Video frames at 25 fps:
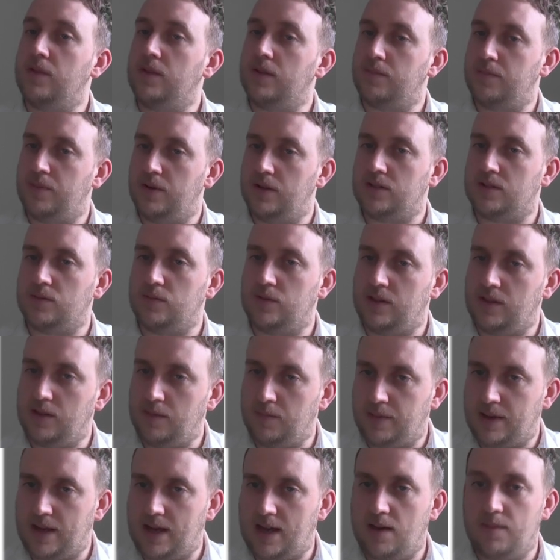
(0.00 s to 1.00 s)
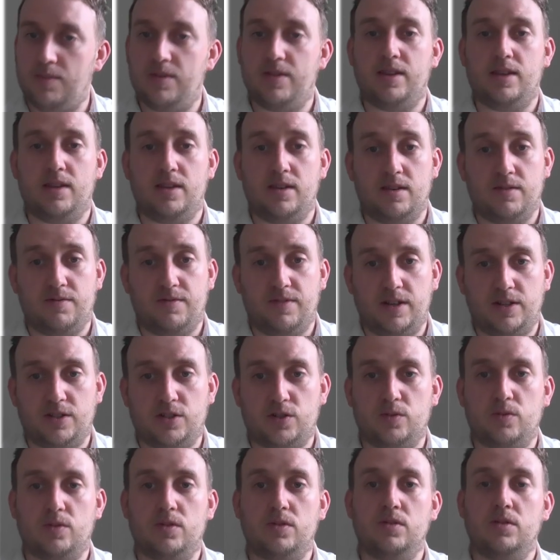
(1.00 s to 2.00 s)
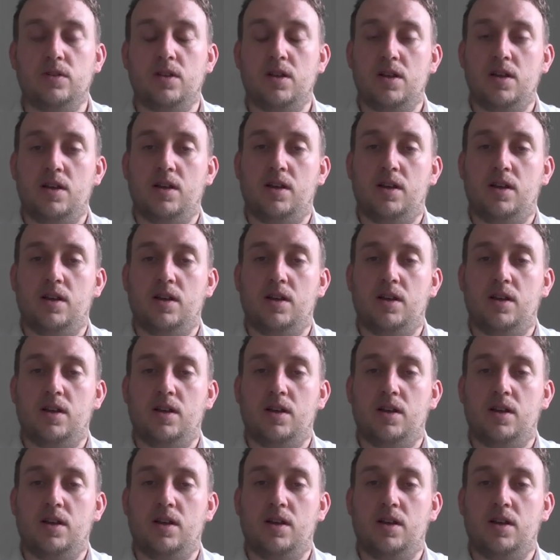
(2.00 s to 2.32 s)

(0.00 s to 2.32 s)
the person with the impairment, the individual,